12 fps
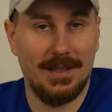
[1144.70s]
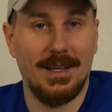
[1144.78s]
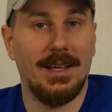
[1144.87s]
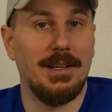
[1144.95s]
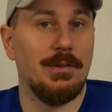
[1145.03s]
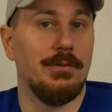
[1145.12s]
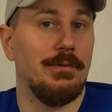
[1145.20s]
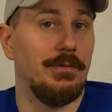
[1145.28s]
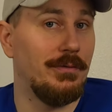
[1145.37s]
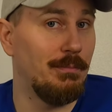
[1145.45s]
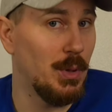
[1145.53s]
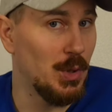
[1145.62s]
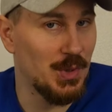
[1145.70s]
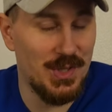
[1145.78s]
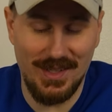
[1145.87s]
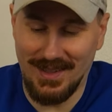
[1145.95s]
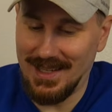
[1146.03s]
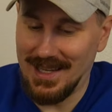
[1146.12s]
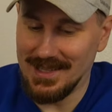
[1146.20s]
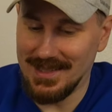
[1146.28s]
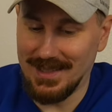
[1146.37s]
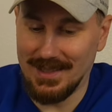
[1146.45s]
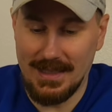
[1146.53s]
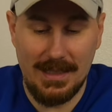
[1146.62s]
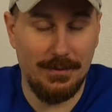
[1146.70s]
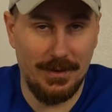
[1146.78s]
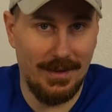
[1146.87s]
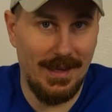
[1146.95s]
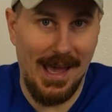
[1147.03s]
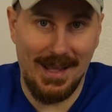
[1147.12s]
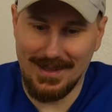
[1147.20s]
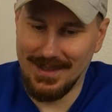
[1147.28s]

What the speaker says: kind of personalizing even that.